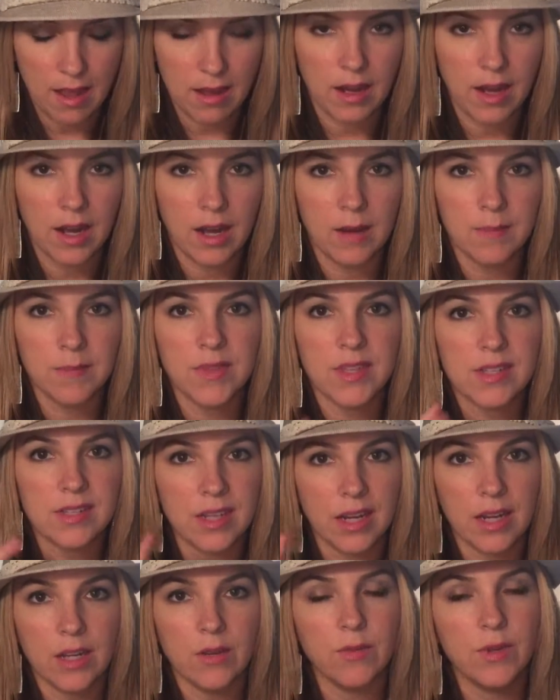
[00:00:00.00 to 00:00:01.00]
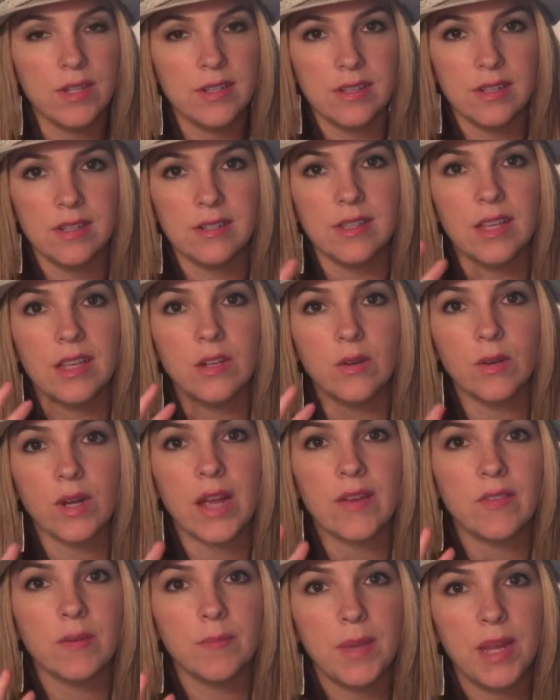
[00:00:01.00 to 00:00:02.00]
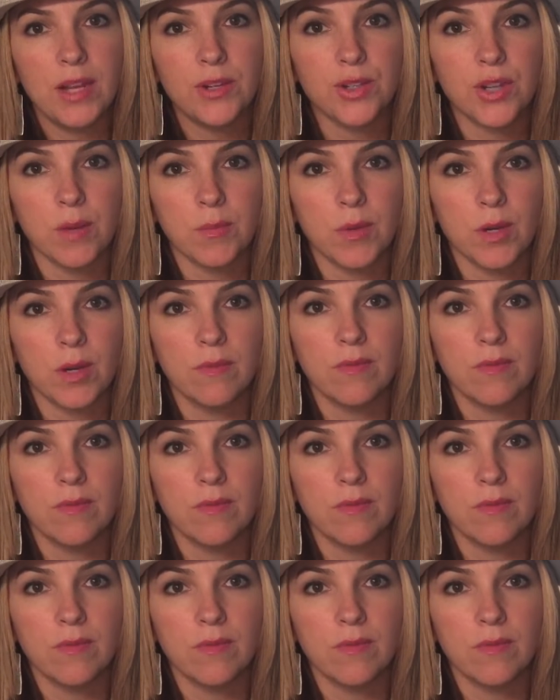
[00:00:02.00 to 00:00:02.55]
The second reason is they don't have a pager number.